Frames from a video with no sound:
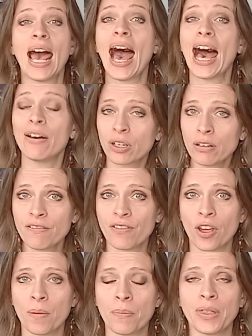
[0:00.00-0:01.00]
have
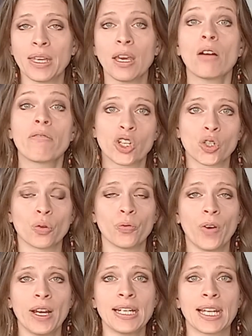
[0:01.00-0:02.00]
confirmed the original
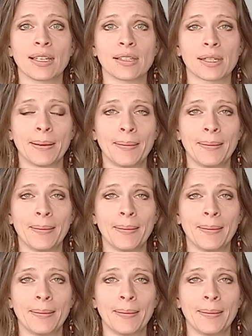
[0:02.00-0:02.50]
findings.